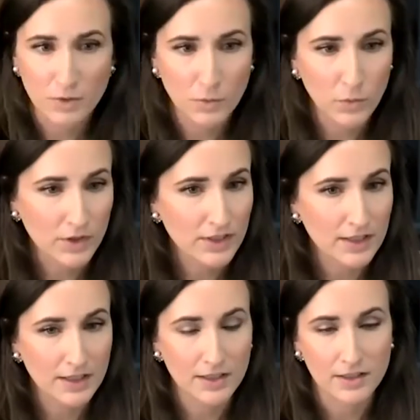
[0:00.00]
you been
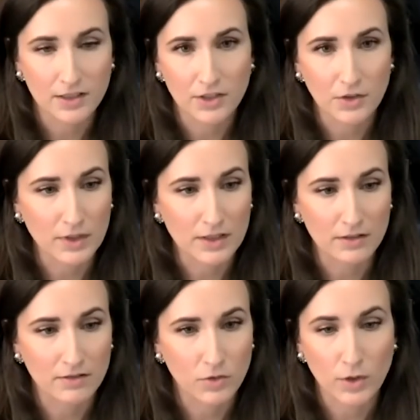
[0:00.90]
working,
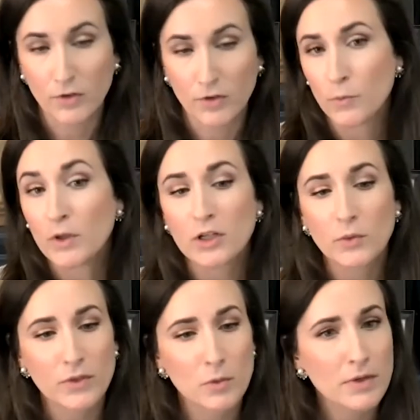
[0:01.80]
or familiar
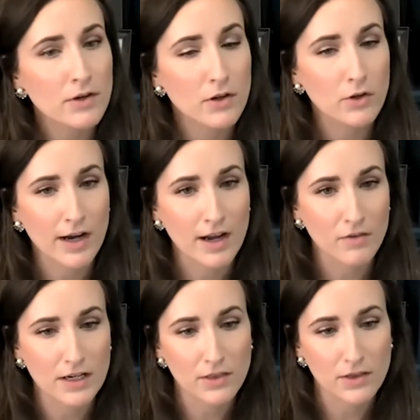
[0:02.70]
with the bill, or
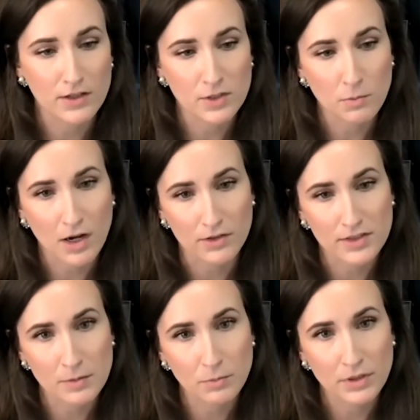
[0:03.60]
have any thoughts on
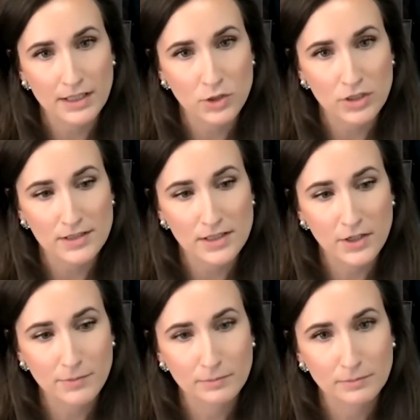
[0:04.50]
policy implications
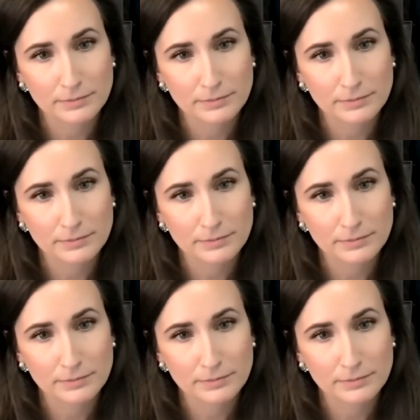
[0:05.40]
here?